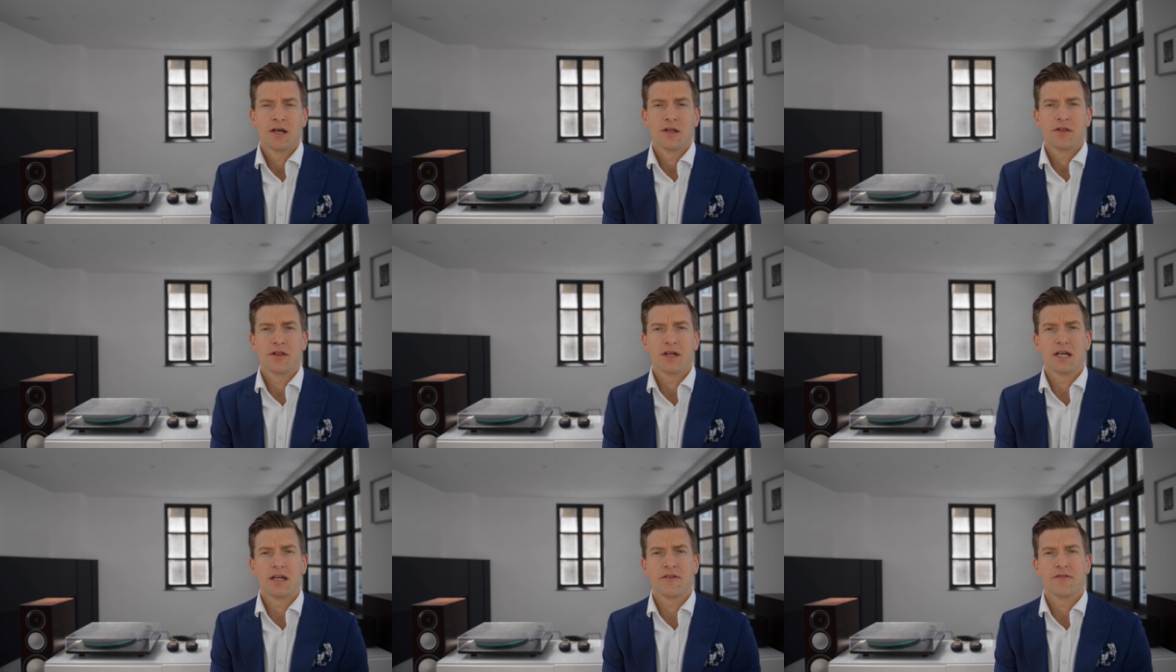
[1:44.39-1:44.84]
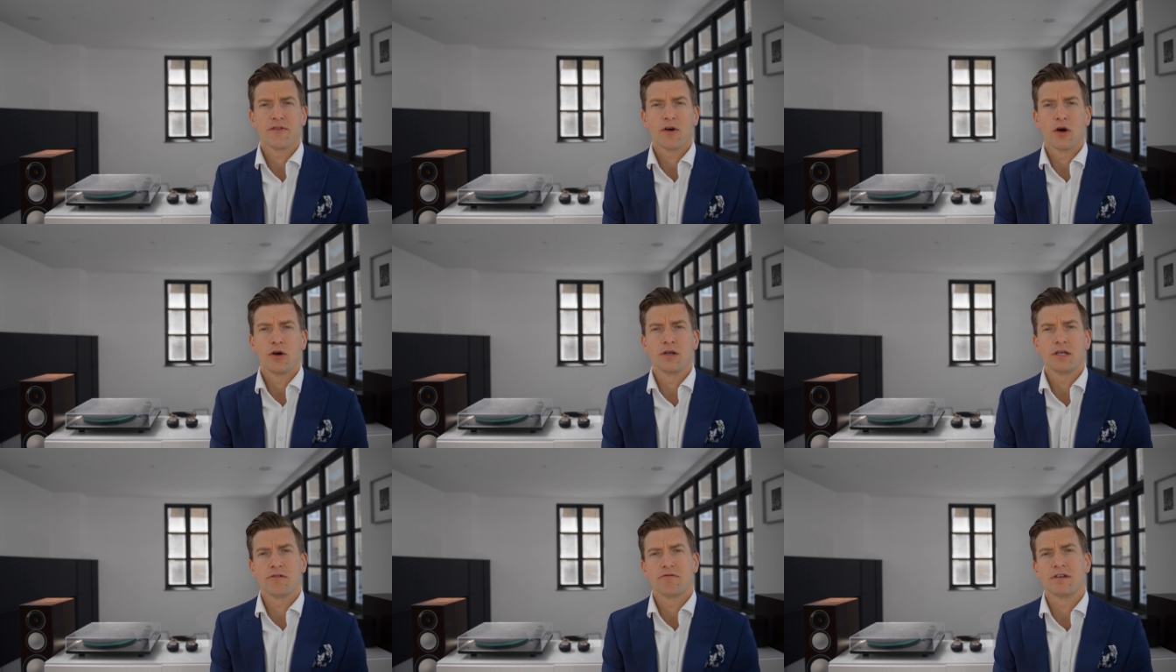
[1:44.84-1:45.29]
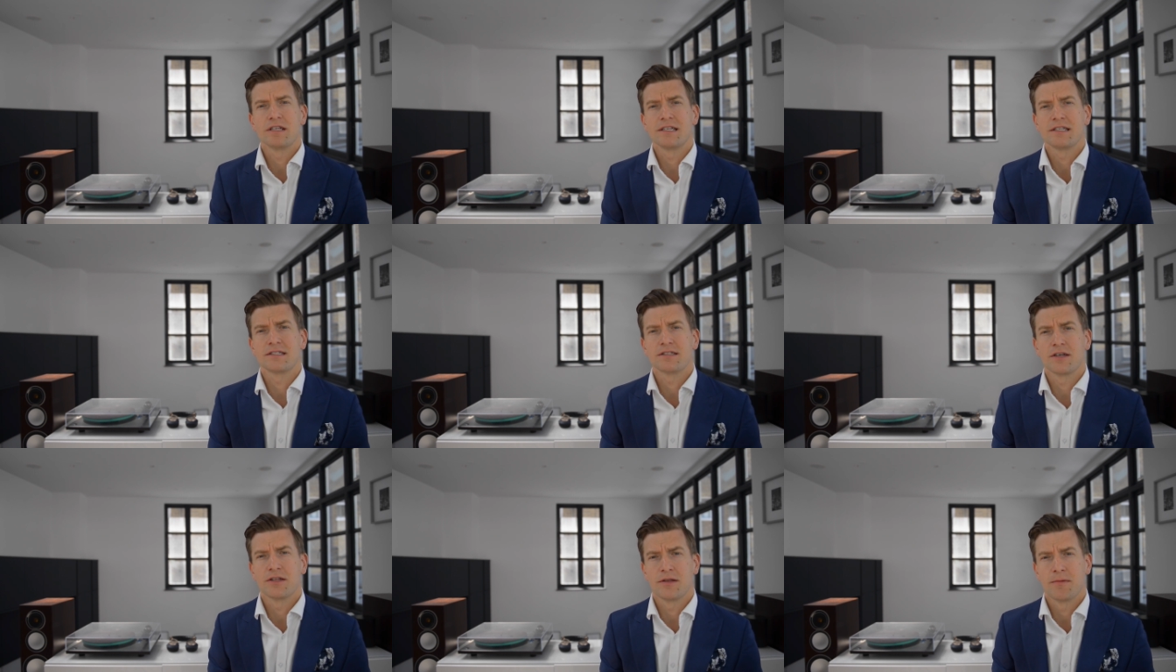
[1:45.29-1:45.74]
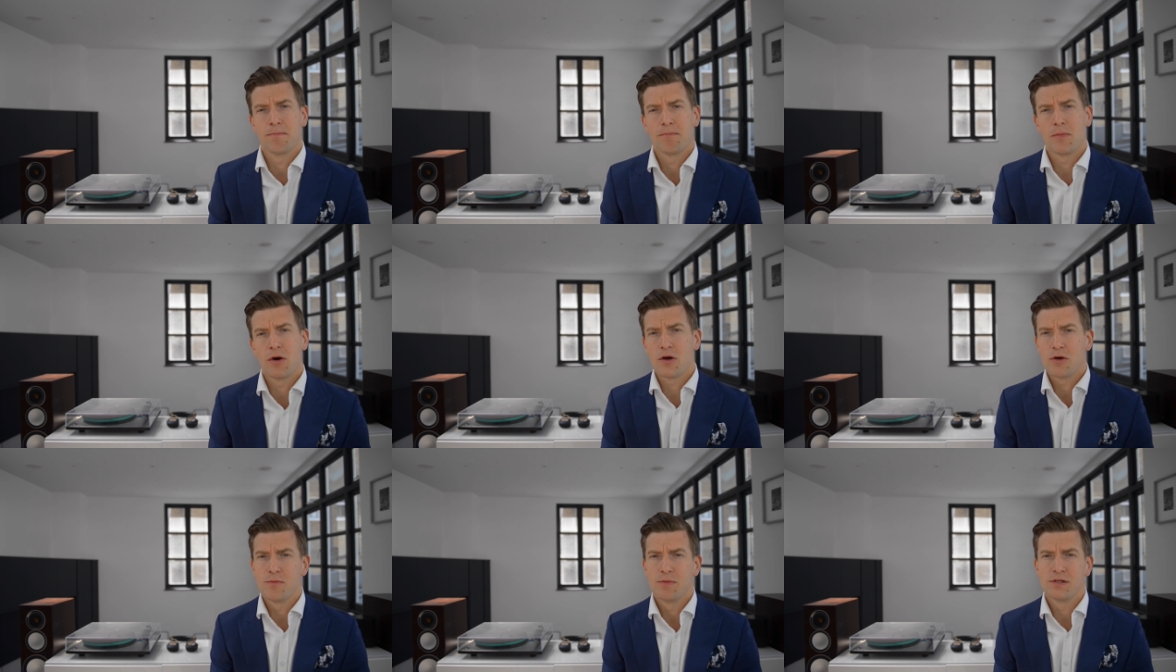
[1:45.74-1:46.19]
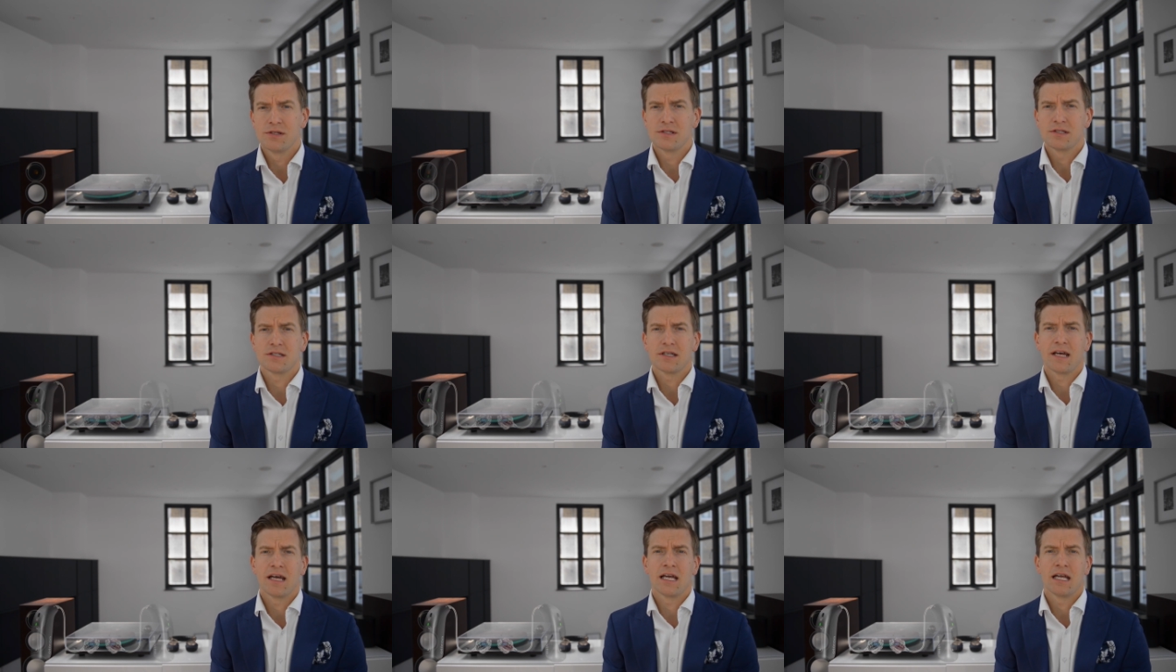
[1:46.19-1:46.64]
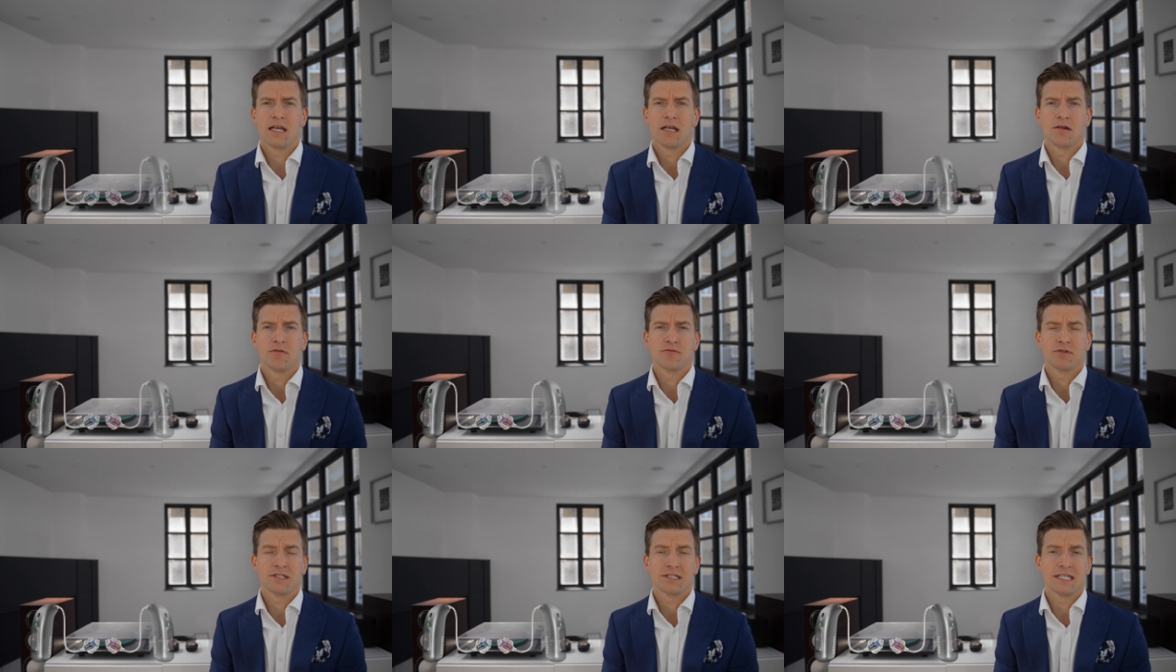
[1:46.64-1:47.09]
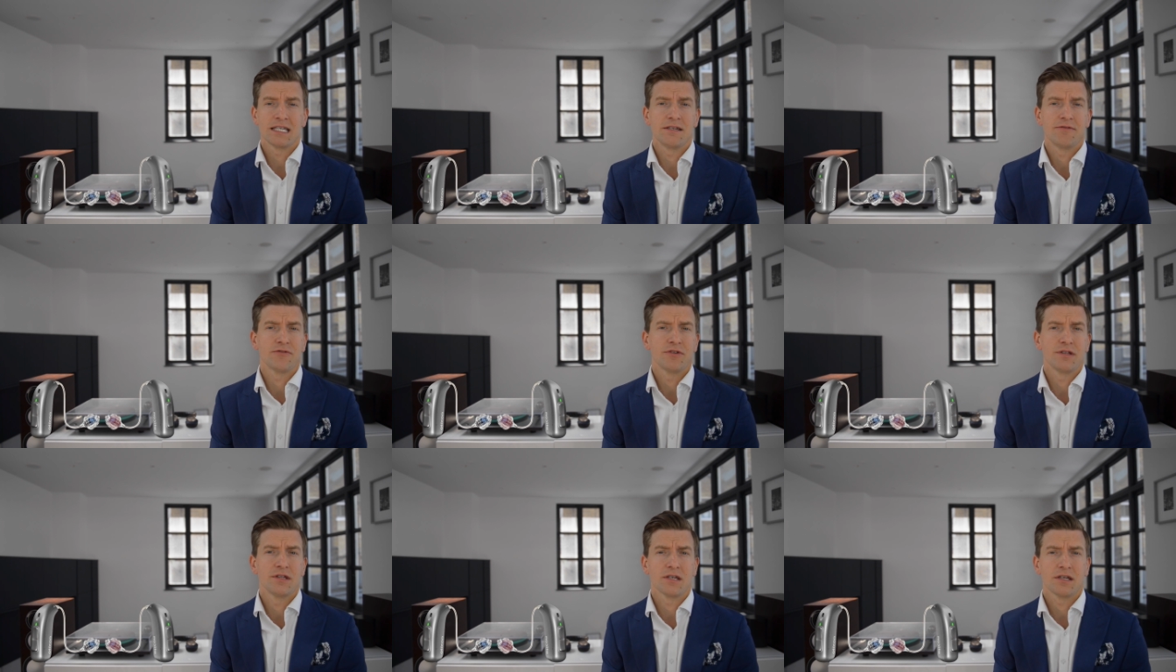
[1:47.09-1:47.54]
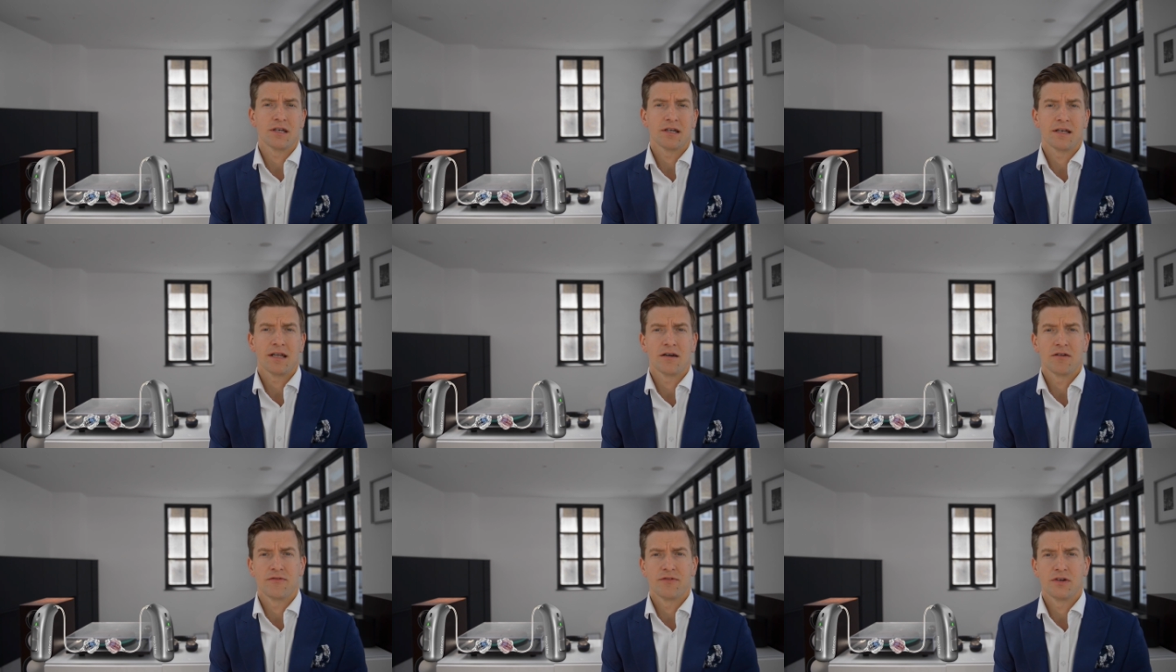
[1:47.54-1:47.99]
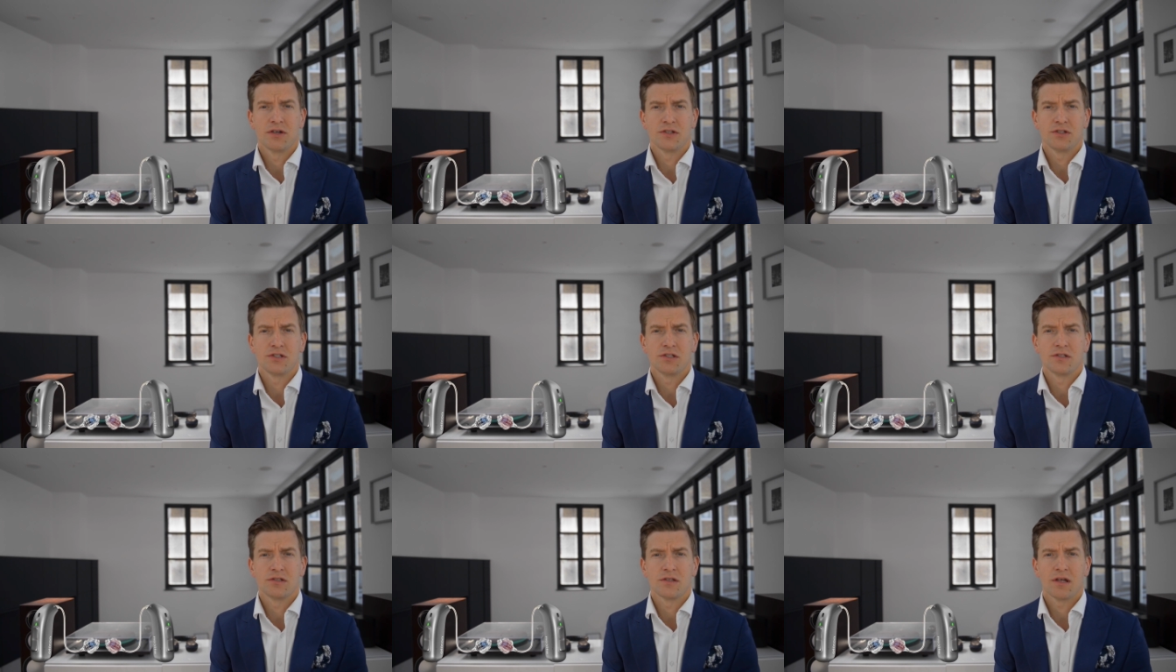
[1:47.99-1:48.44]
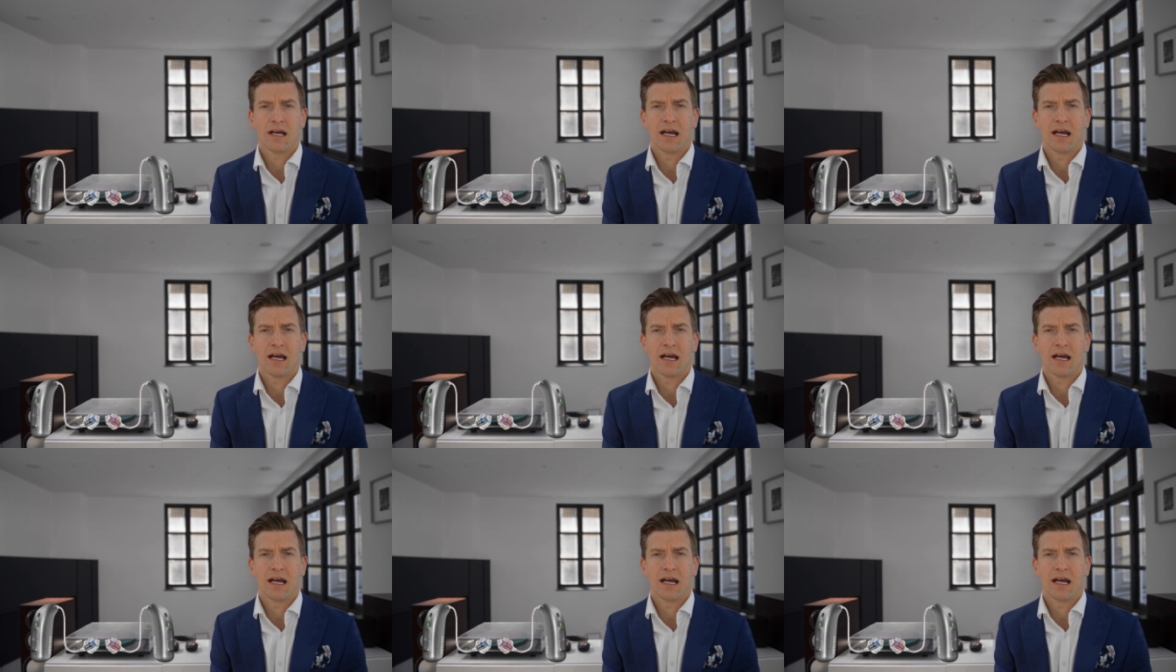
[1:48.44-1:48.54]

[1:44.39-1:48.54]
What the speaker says: They've only released at the moment a receiver in the canal version,